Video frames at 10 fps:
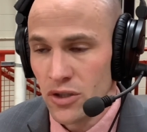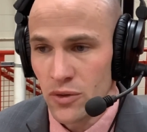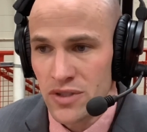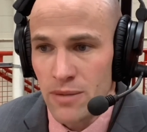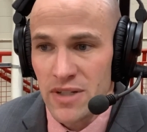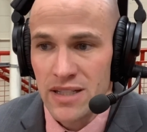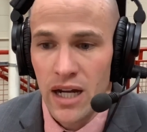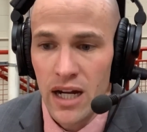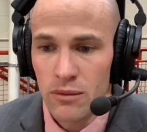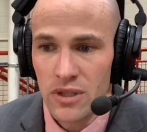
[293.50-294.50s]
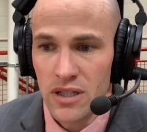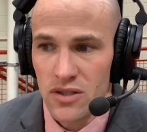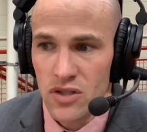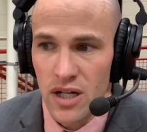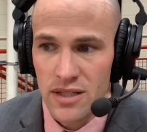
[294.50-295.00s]
stem the tide, because
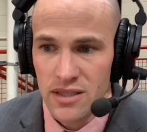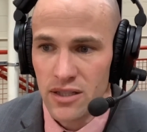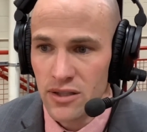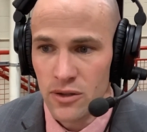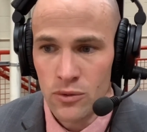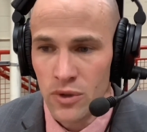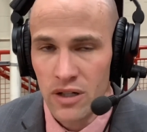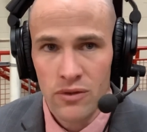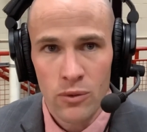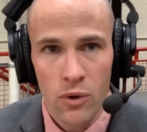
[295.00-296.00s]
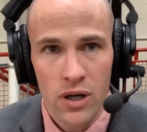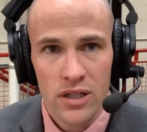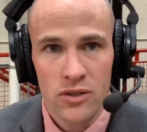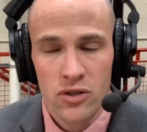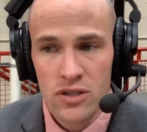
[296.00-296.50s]
Johnson could do whatever he
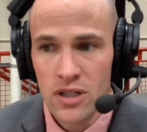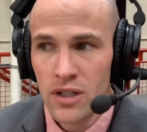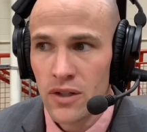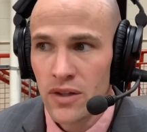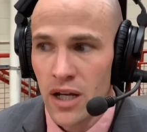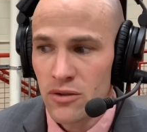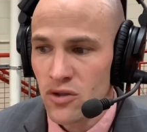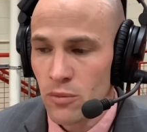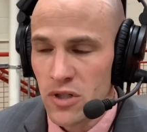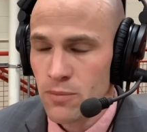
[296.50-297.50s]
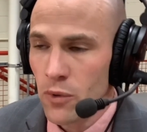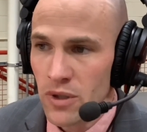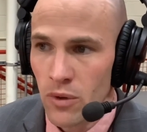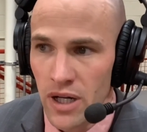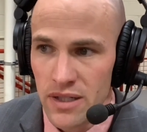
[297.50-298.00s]
wanted, just not so much
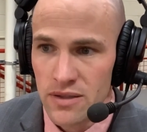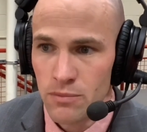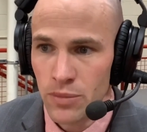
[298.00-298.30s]
point-wise,